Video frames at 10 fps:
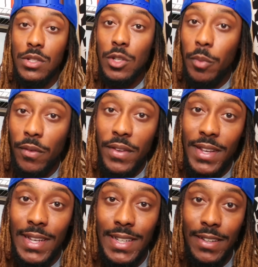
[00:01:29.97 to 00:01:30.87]
to
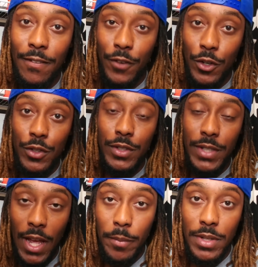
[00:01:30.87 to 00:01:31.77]
prevent any further
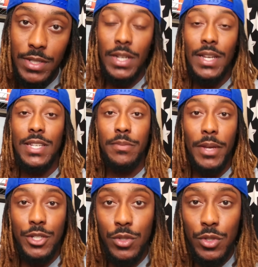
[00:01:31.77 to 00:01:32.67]
damage is
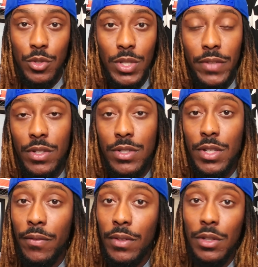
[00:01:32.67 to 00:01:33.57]
make sure you give
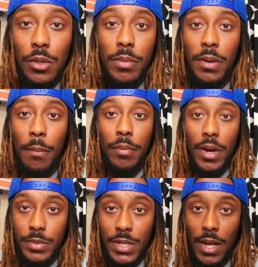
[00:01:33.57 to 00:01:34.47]
yourself a little bit of
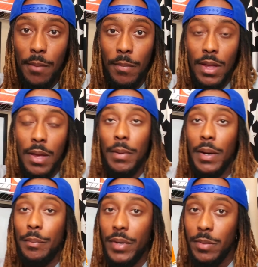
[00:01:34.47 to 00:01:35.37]
prep time.
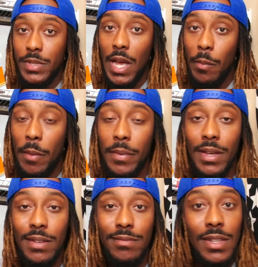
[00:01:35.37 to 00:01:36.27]
By prep time I
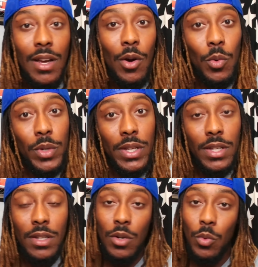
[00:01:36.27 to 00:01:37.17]
mean a
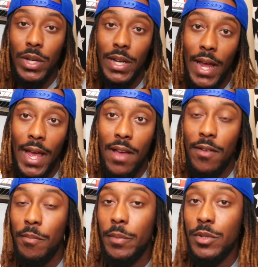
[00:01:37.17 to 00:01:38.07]
week and a
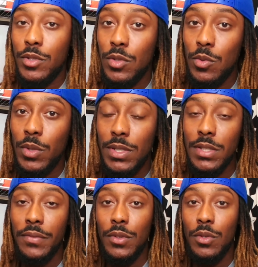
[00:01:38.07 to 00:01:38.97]
half, maybe 2
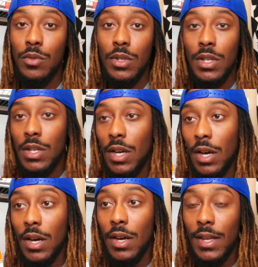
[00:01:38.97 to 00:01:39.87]
weeks if you
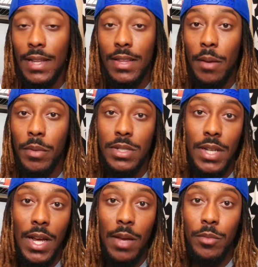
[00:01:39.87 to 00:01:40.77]
got that much
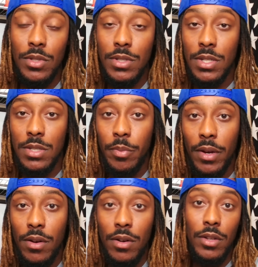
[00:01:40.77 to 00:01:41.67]
time to
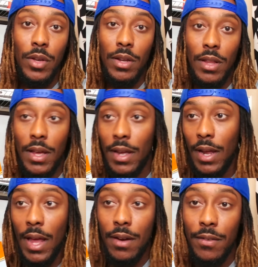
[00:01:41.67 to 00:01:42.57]
spare. You ain't
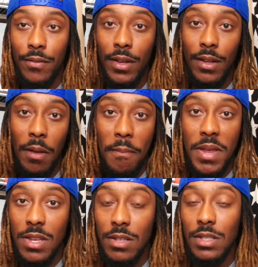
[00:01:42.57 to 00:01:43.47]
like got an event
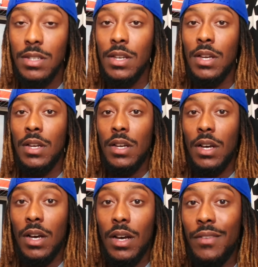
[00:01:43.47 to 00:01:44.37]
immediately.
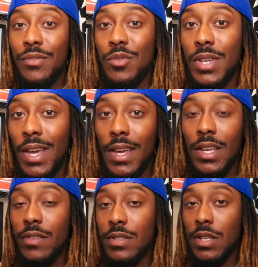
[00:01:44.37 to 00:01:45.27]
If you can,
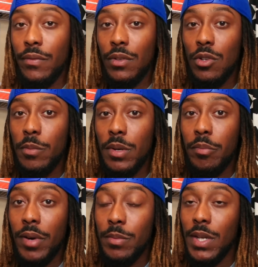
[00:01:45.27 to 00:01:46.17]
give yourself a little bit
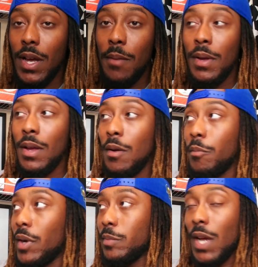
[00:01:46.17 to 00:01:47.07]
of prep time.
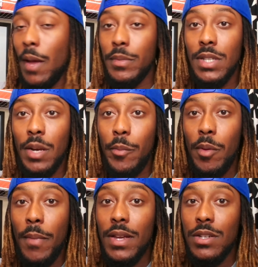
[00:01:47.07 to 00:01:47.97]
Prep time is going to
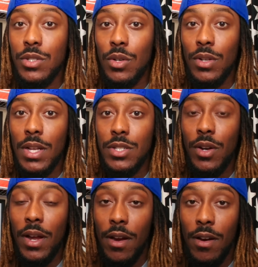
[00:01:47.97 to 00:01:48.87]
be making sure that your
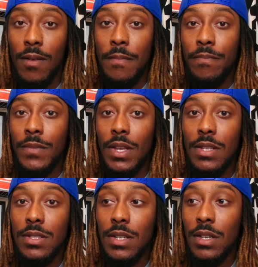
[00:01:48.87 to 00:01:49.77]
hair
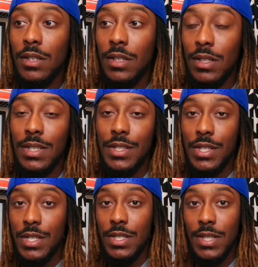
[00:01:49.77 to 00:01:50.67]
is in a good
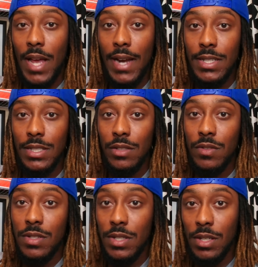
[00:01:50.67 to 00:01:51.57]
condition to actually
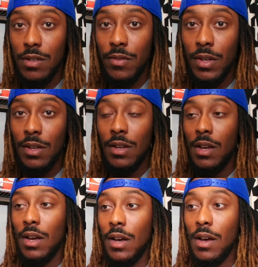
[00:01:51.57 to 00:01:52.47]
receive
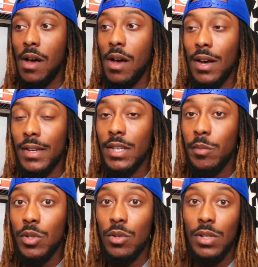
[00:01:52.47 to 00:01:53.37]
a
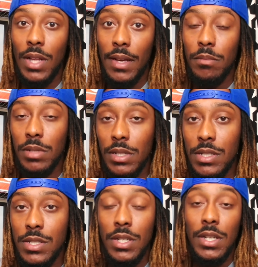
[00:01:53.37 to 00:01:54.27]
chemical like
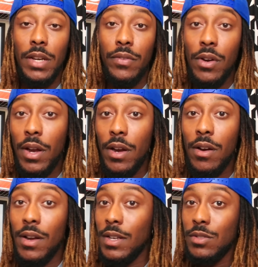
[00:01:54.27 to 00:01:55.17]
bleach. If your
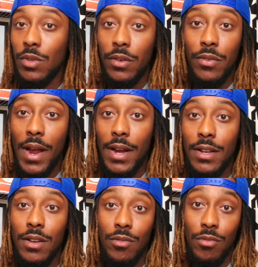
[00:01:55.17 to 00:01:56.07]
hair is rough,
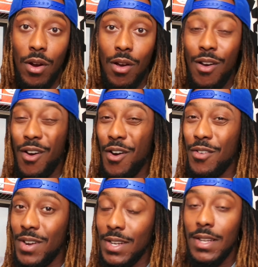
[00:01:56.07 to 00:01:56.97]
raggedy, and raw
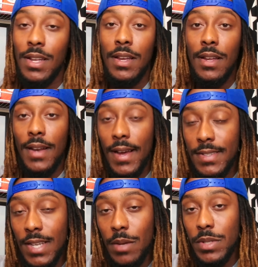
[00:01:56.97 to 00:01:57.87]
already, 9
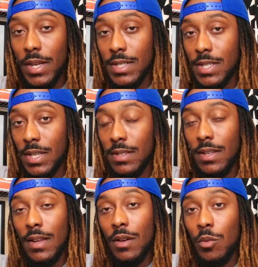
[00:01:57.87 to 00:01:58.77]
times out of 10
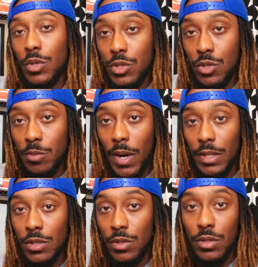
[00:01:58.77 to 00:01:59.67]
what you're
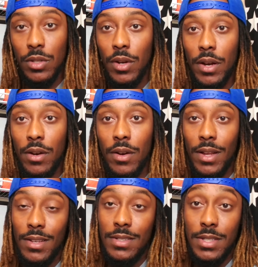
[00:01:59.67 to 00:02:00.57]
about to do to your hair
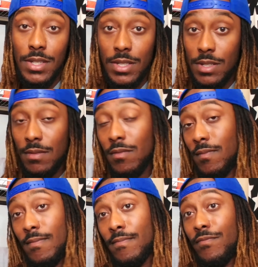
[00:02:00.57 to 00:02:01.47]
is just
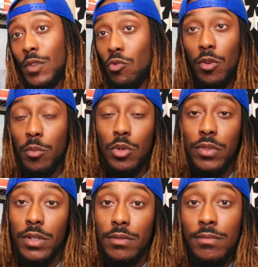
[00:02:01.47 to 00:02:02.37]

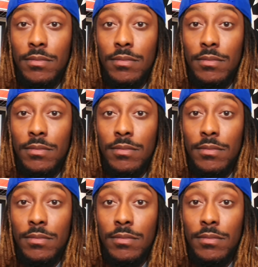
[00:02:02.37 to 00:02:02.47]
remove it.